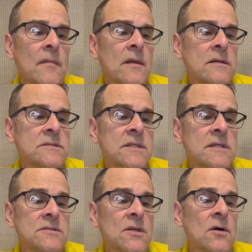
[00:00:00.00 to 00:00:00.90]
Let's see,
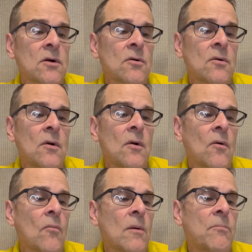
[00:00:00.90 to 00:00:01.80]
so
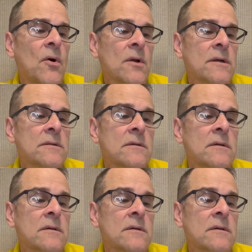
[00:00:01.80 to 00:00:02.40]
1 part